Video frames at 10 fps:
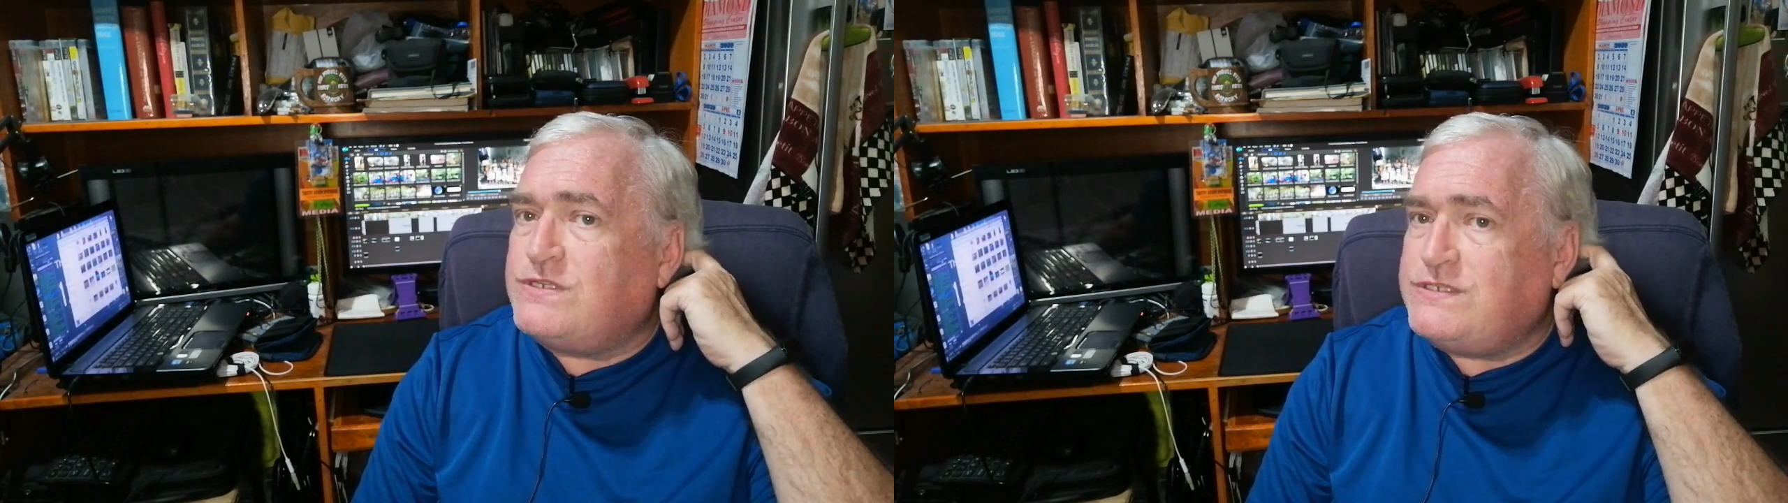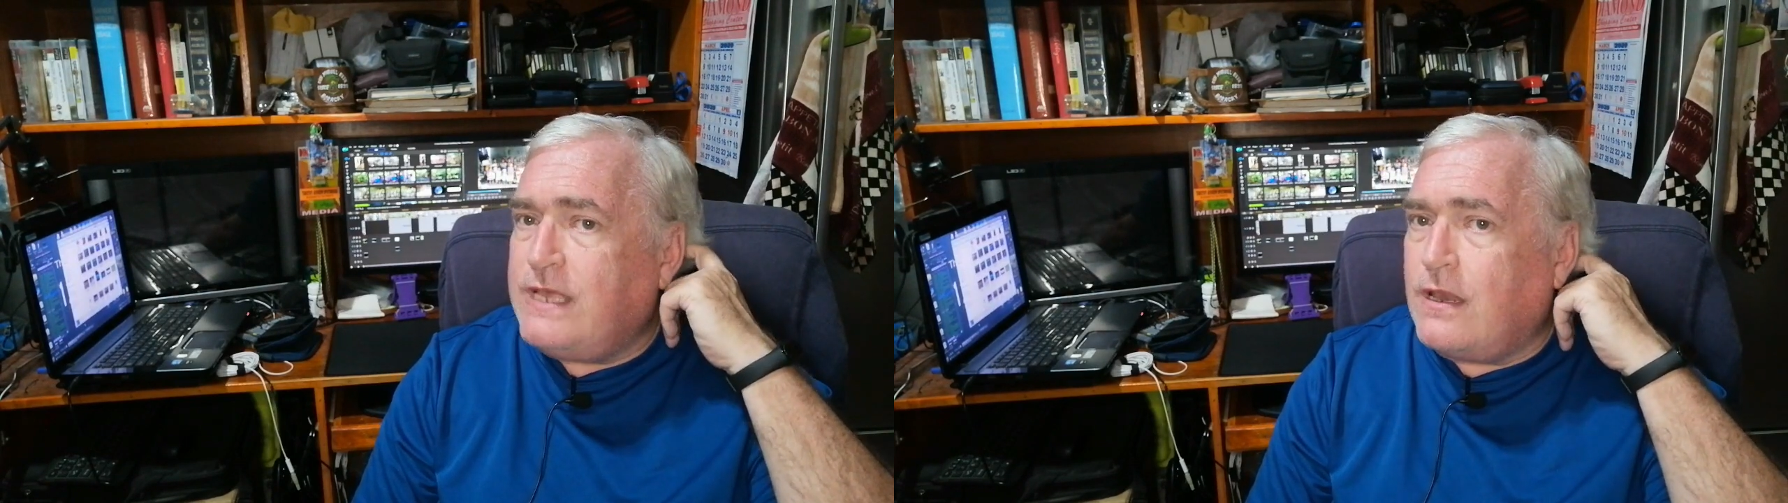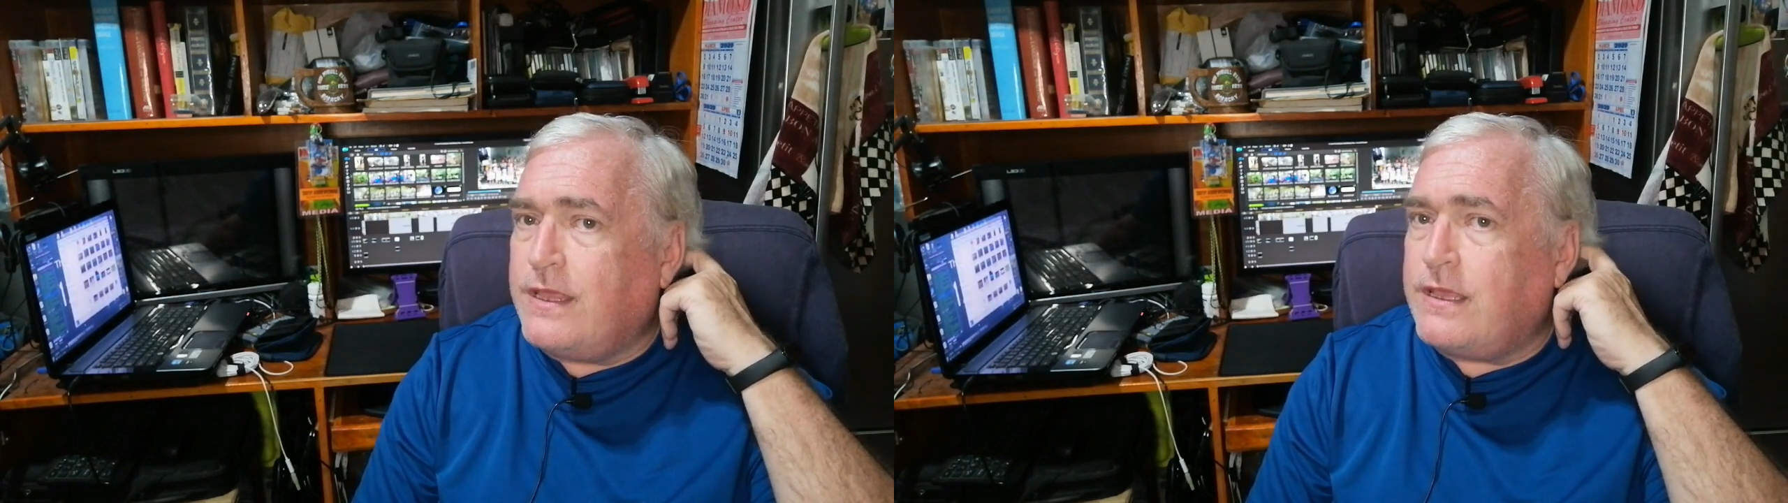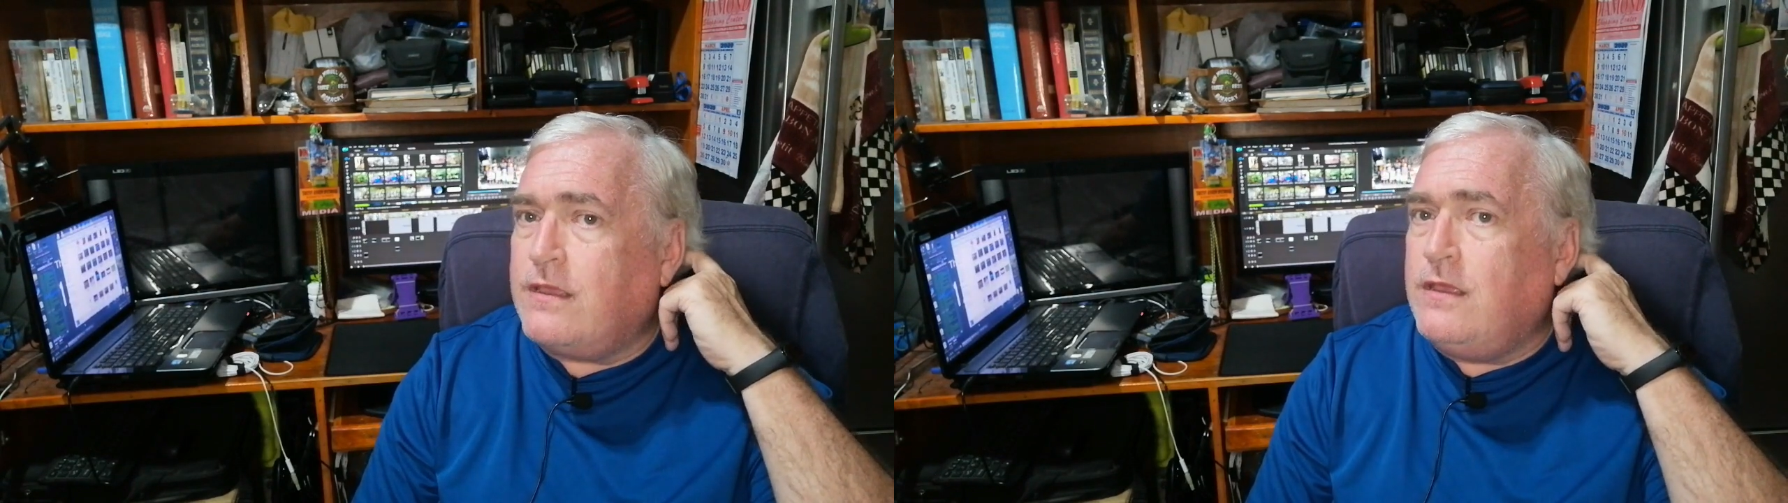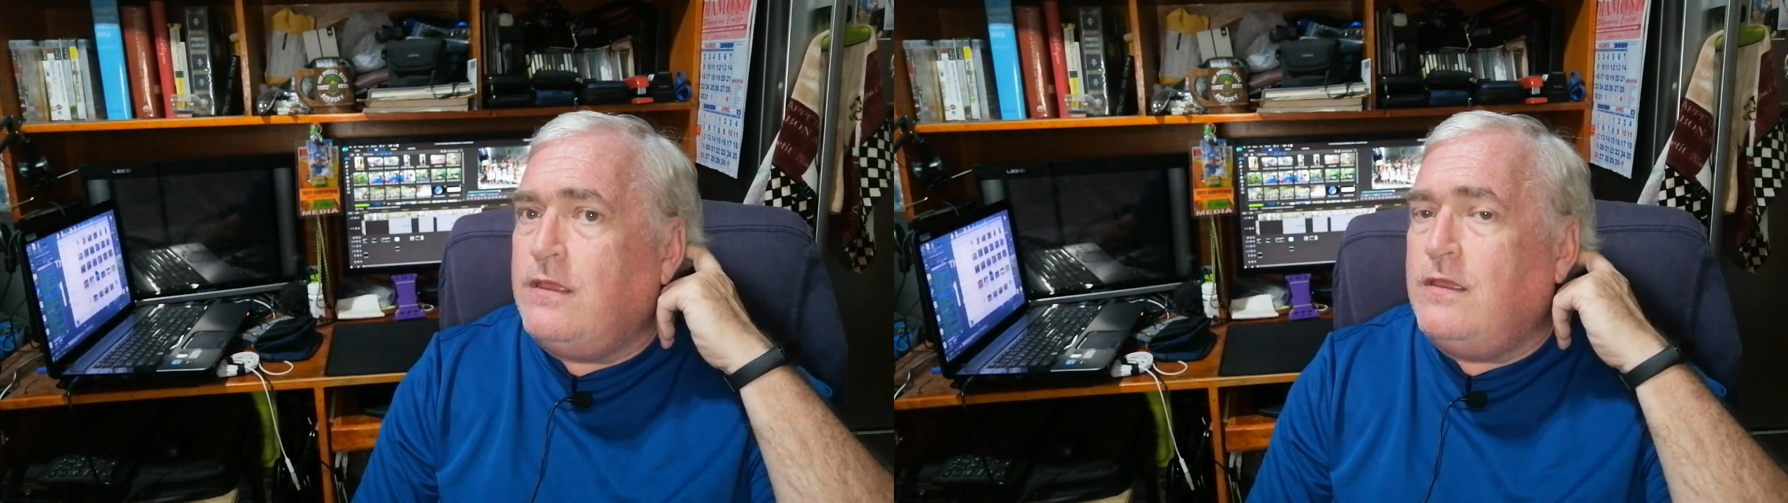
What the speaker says: selling